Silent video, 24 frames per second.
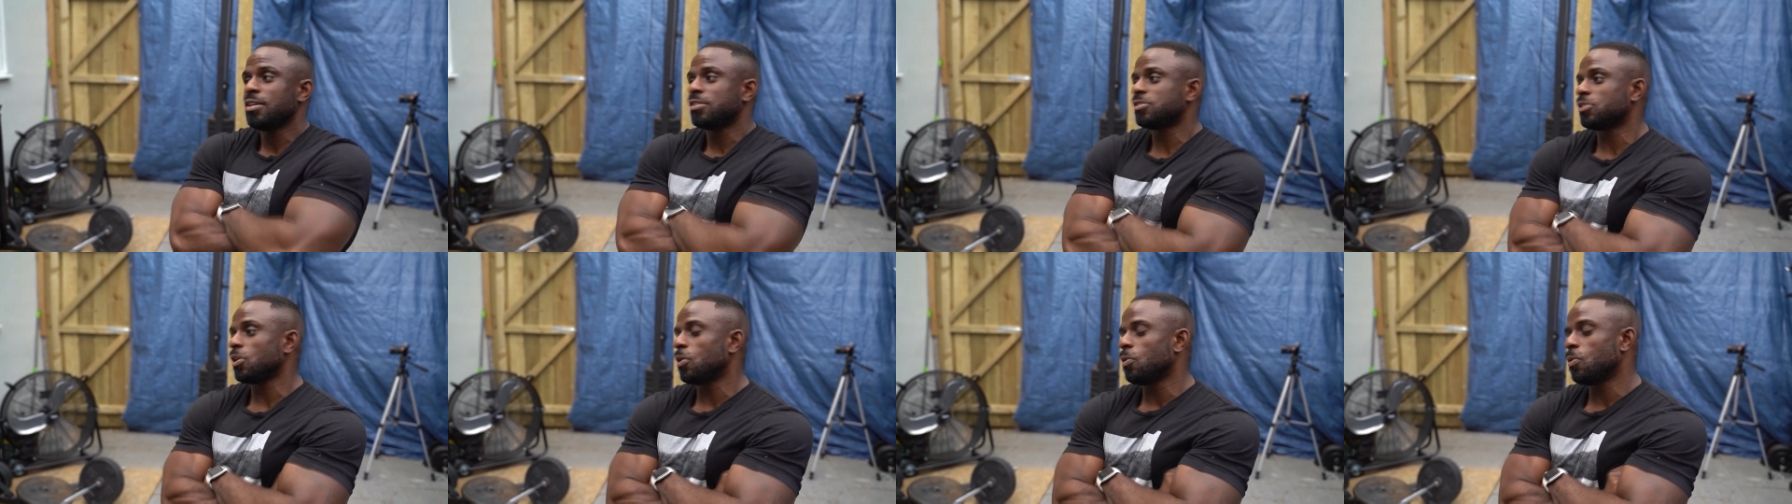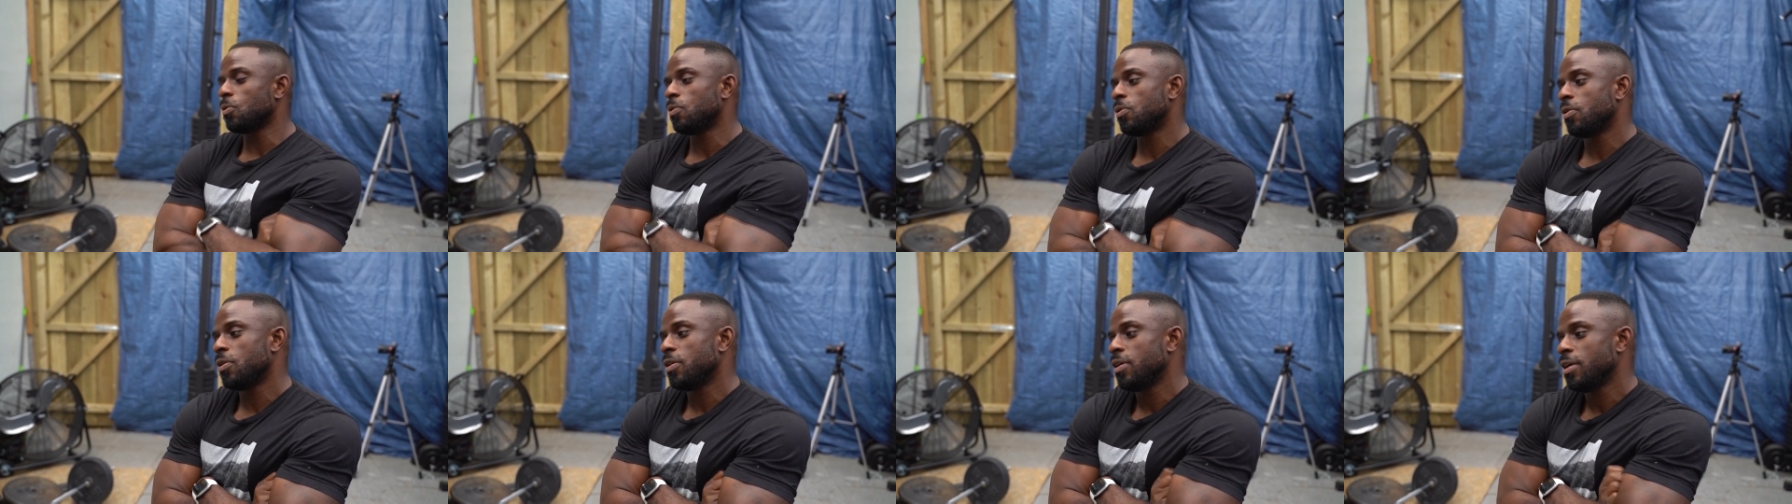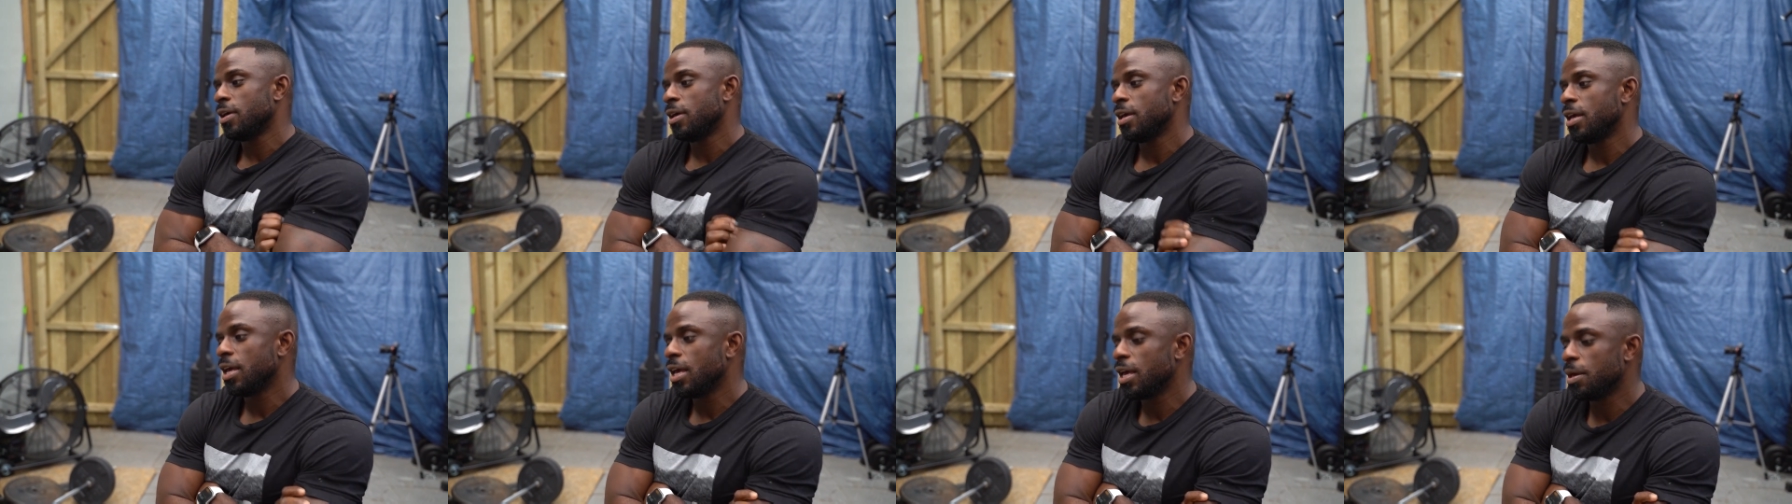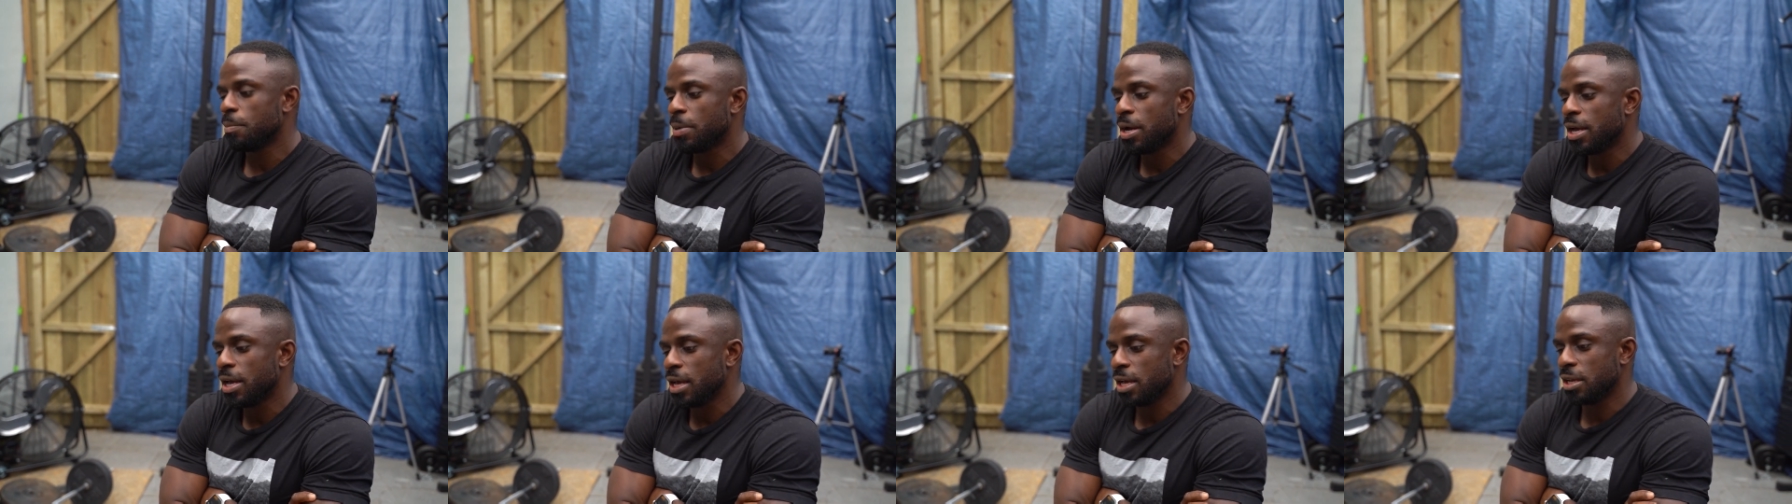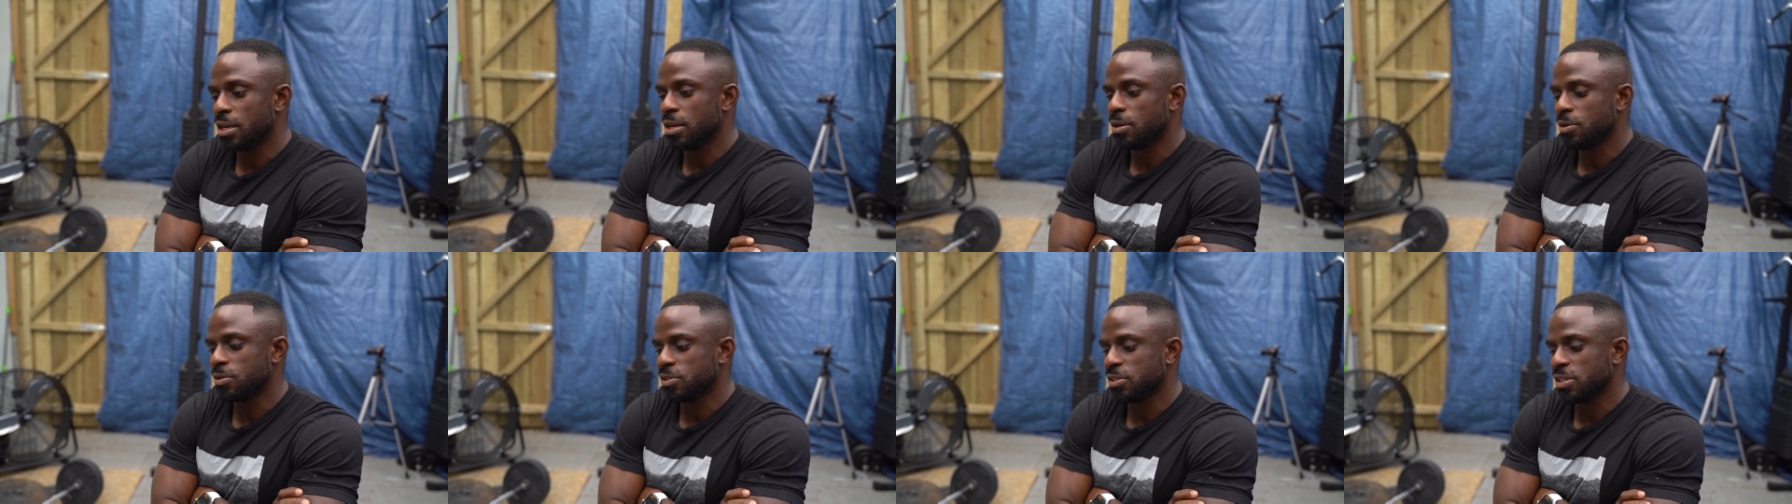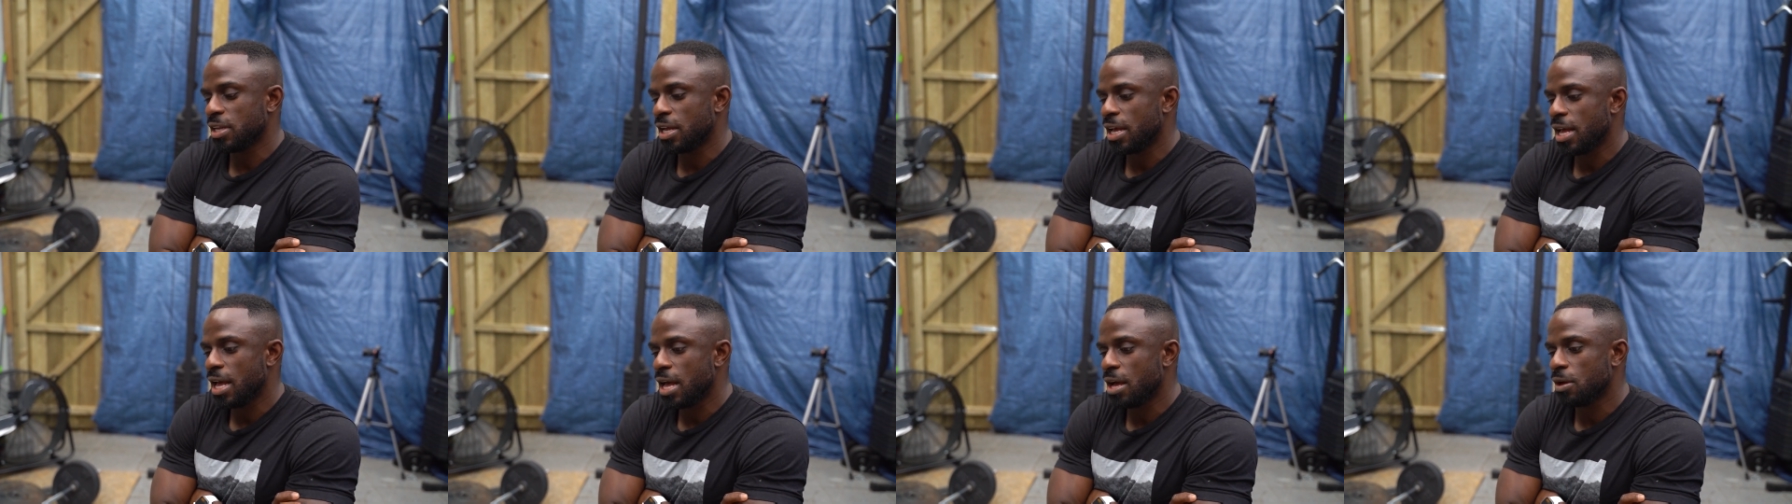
So in my head, I was like,